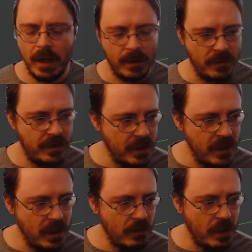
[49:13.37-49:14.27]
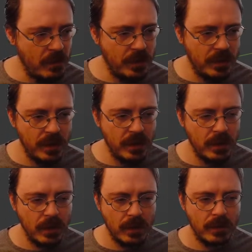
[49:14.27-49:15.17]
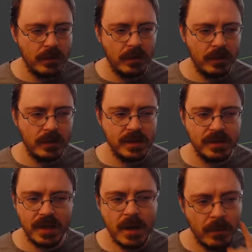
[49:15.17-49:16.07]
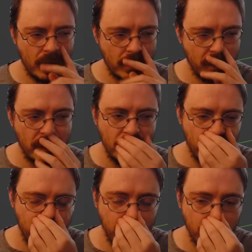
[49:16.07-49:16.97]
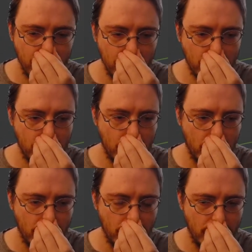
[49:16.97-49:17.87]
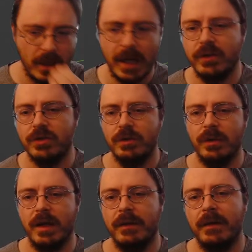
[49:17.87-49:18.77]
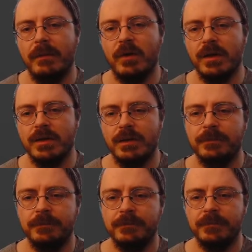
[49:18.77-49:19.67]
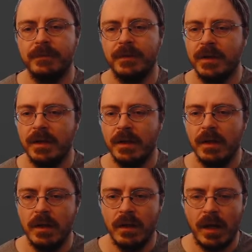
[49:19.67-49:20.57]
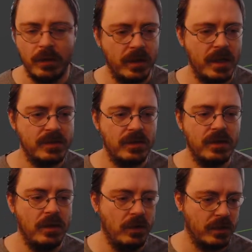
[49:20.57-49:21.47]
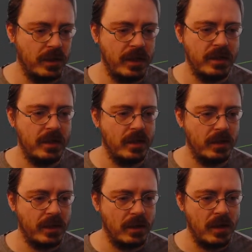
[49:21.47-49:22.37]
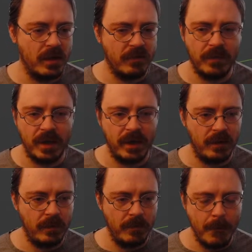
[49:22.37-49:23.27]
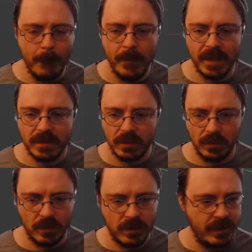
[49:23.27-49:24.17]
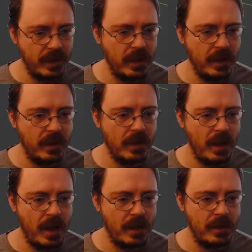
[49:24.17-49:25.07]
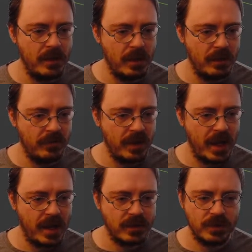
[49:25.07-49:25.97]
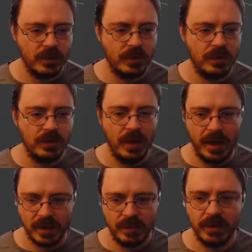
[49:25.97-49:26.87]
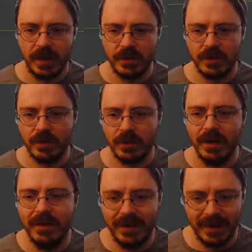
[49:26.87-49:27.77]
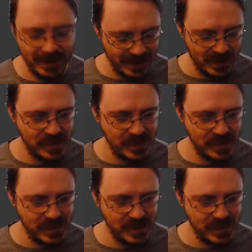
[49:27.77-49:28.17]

and I'm thinking about putting the stem on a UV or on a. I should do that. I'm going to. I realize you're getting to hear like a lot of my mental thinking and none of the actual explanation or anything that